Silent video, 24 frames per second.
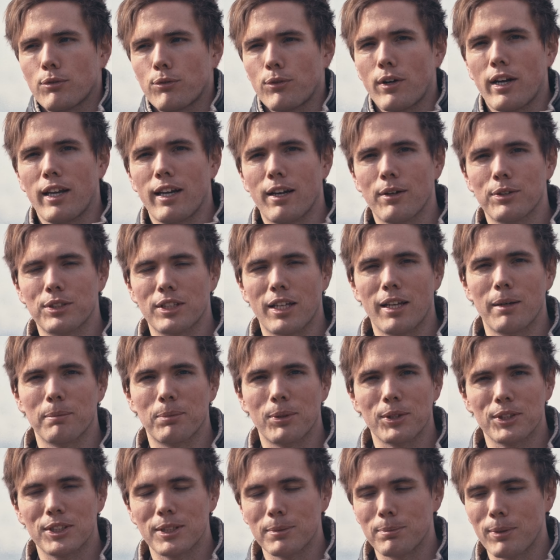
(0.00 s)
afraid I was gonna
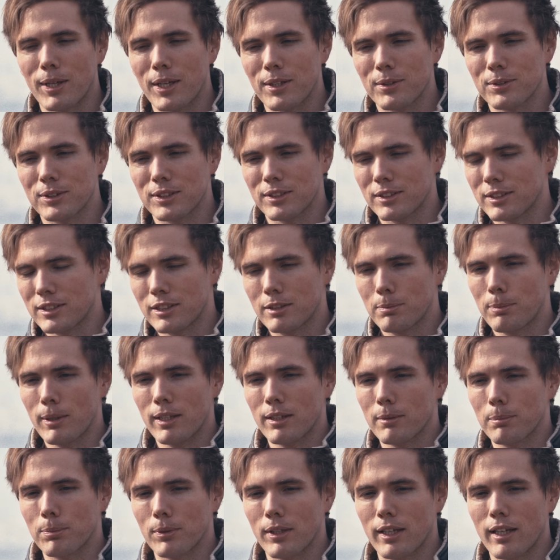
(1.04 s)
push the pedals and spin
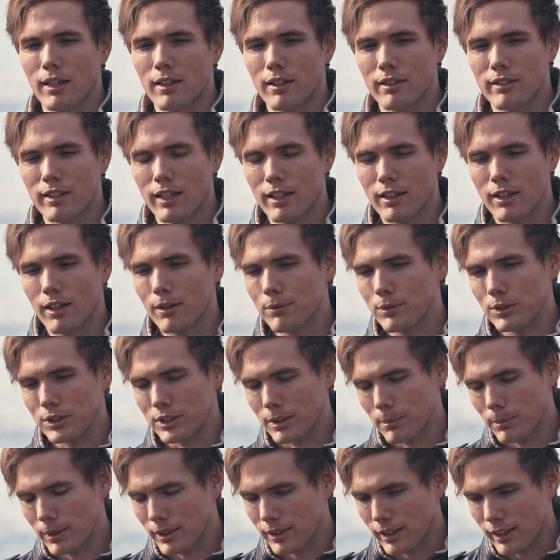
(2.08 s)
the plane on takeoff or
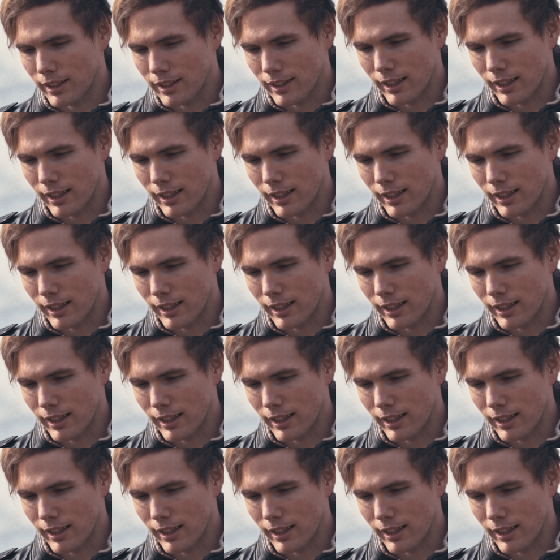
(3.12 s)
something like